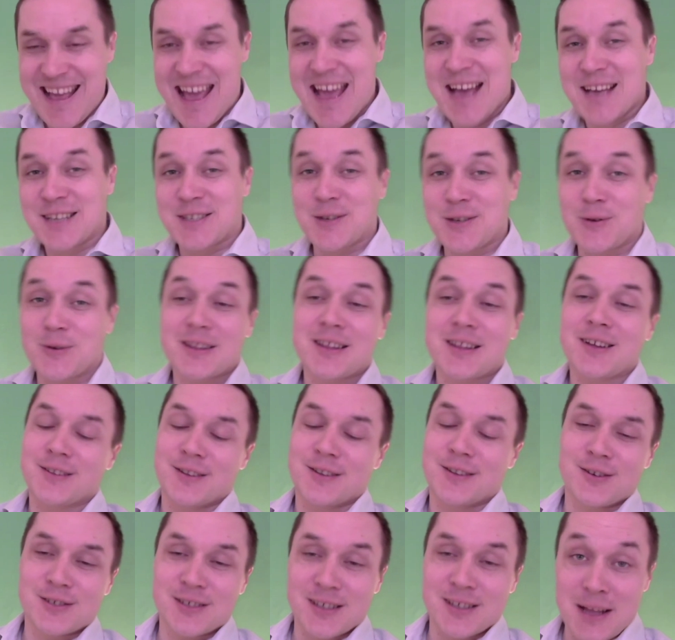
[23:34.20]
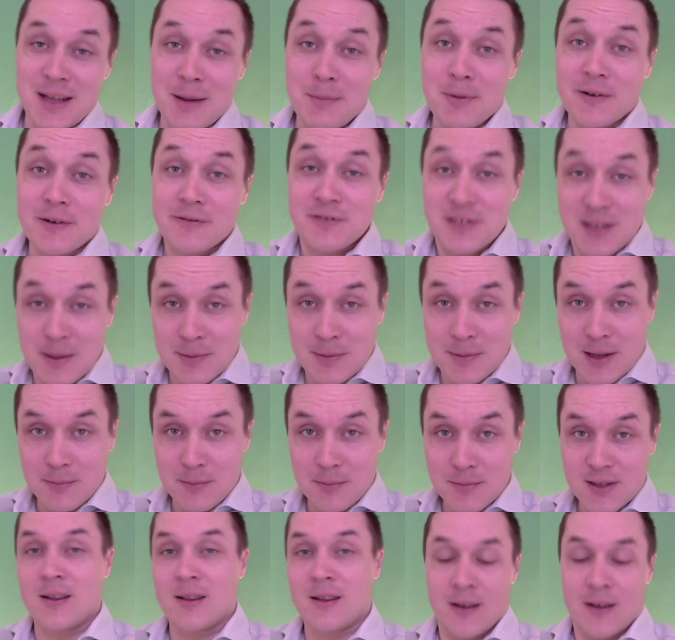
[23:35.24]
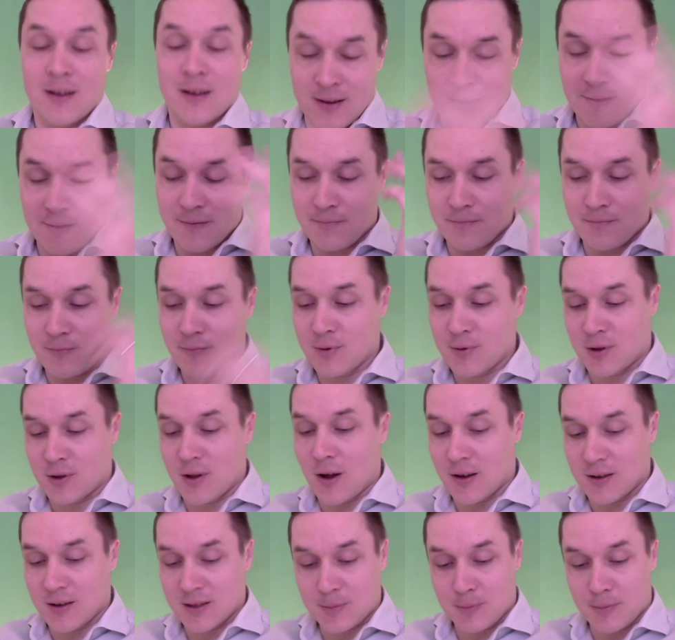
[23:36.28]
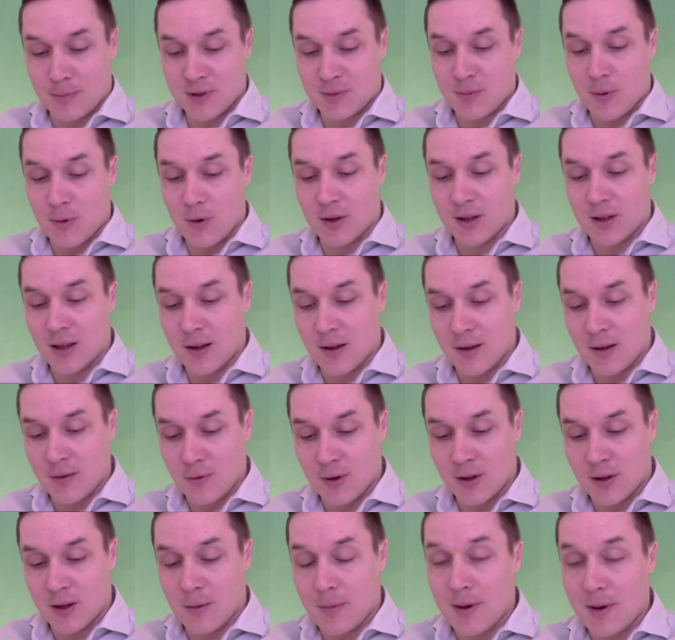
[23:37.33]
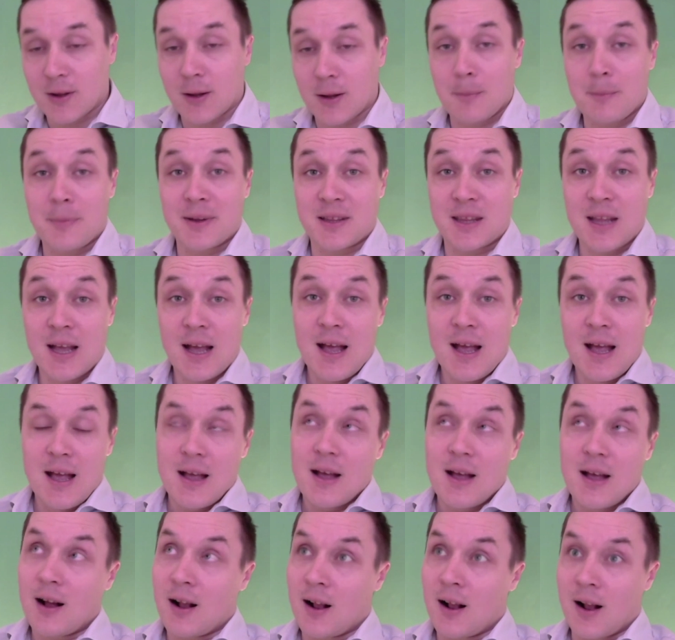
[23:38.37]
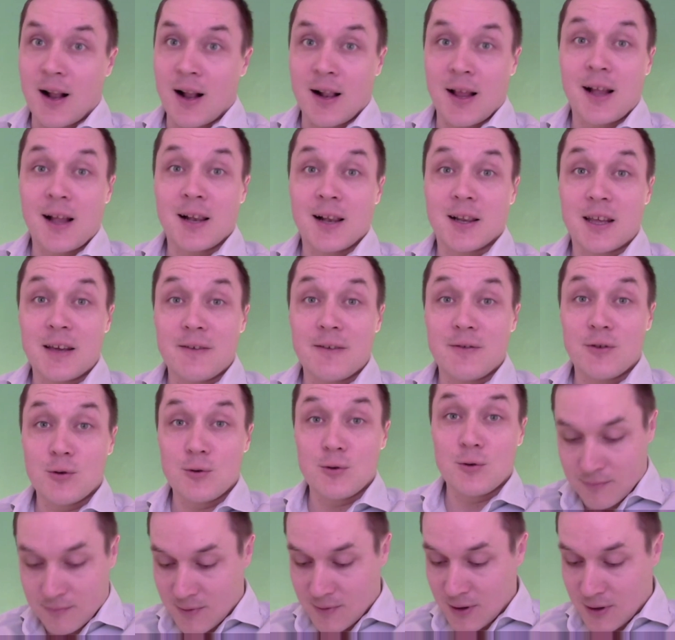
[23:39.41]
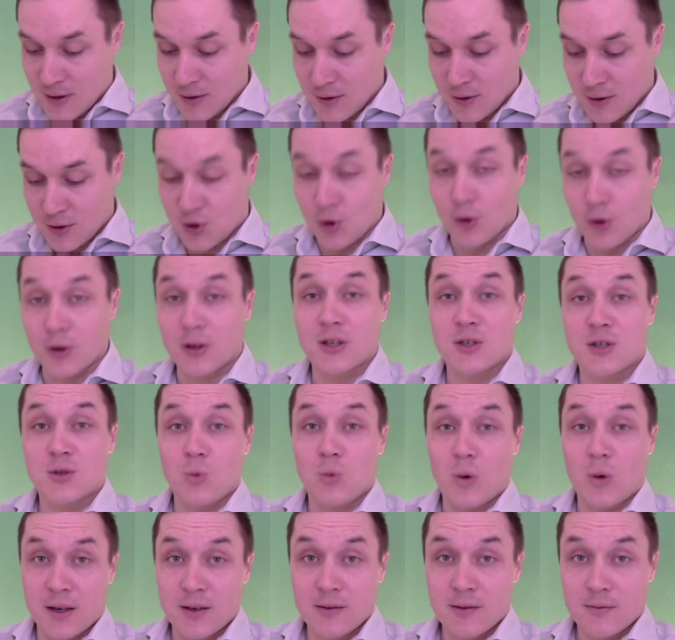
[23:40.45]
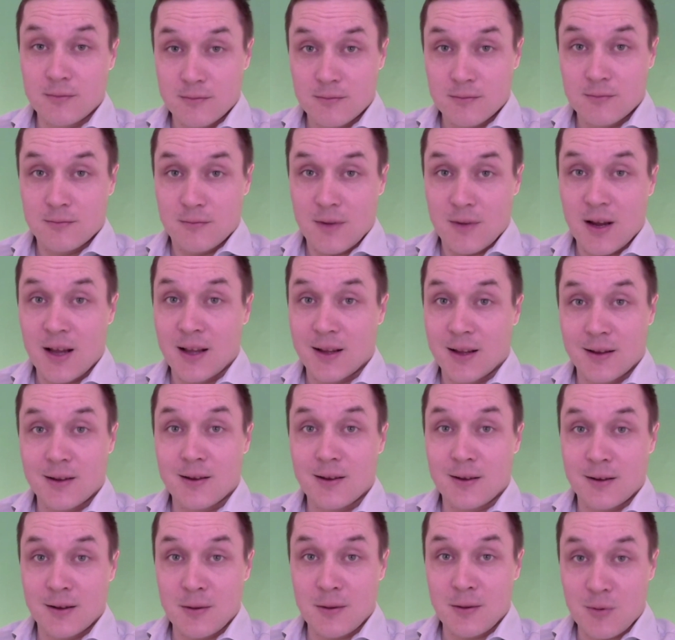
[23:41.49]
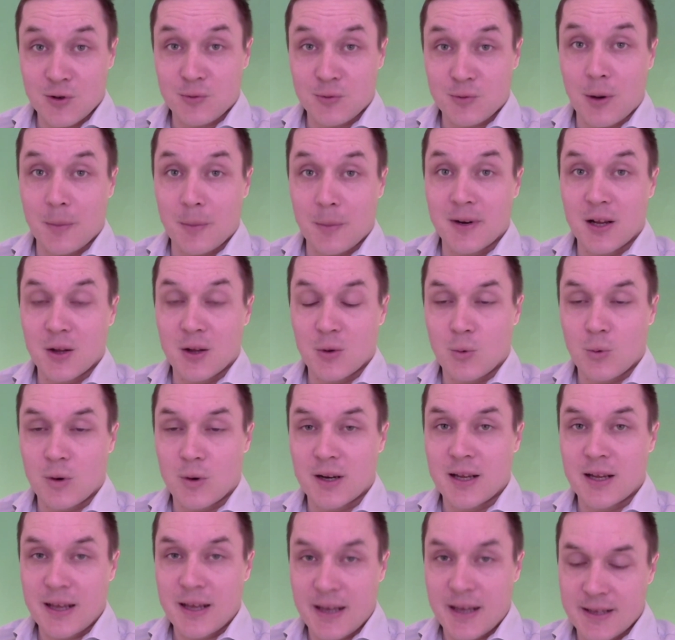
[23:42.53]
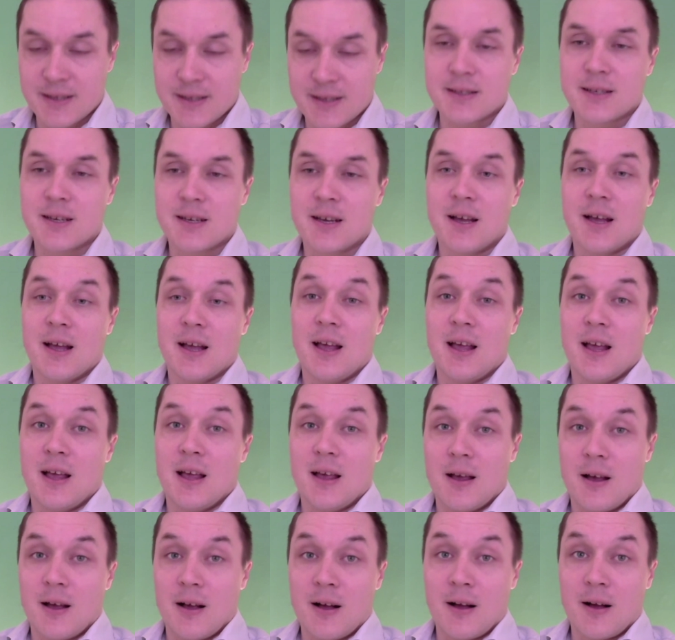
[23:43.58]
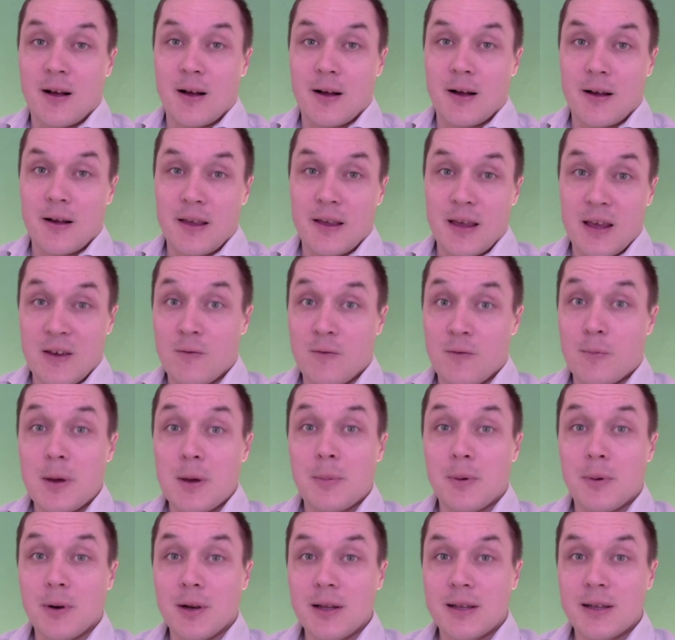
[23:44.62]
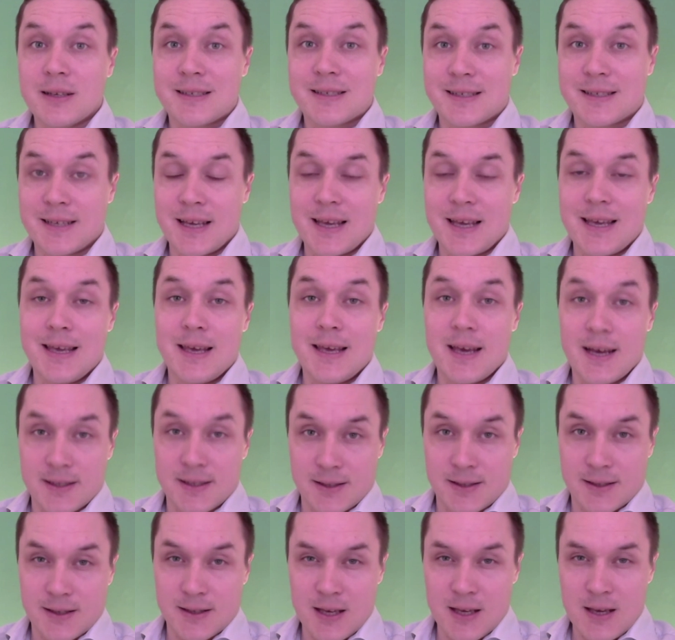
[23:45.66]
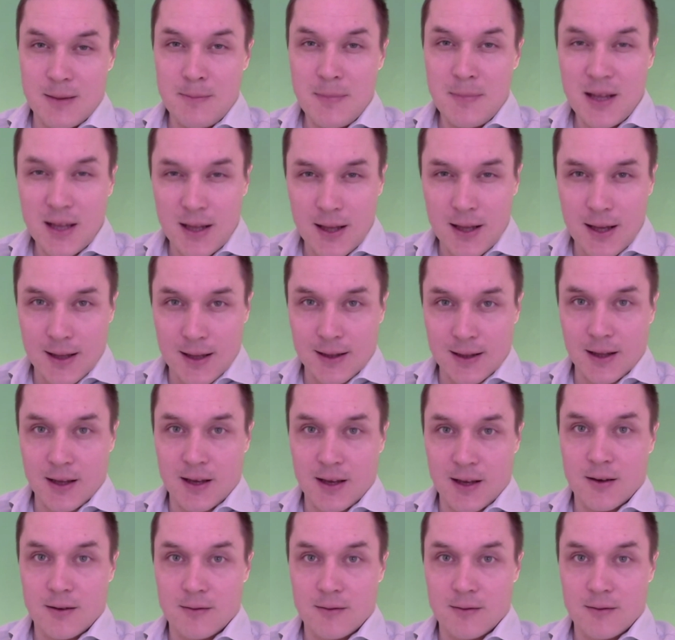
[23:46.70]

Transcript: so th- there's a number of symptoms, and I've t- spoken and written about them, but uh, I'll, I'll, give you the, the shortest one and, and, the most prominent one is uh, if people say yes immediately